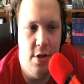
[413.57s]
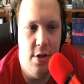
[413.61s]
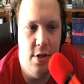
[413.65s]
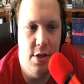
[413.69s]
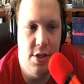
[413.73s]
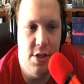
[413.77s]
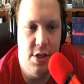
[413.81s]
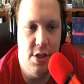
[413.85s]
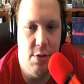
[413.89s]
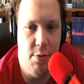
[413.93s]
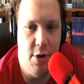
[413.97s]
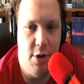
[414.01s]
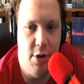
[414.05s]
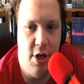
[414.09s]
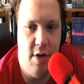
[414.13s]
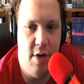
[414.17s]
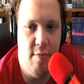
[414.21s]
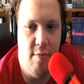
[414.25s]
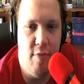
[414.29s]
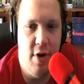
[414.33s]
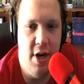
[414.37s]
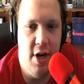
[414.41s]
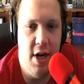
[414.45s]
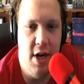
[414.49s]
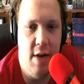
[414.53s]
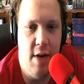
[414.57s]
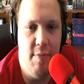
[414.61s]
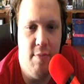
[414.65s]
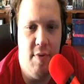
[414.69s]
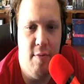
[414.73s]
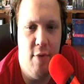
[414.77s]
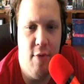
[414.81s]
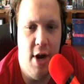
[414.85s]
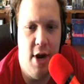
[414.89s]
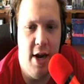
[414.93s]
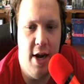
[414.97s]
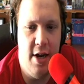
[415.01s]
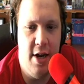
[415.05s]
So we're going to bring up the
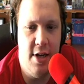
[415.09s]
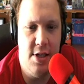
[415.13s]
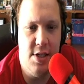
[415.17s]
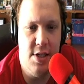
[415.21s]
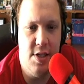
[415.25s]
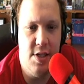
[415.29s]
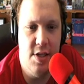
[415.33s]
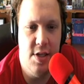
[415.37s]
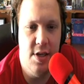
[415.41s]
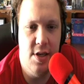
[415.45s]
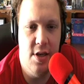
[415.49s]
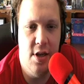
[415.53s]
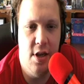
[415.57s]
brightness.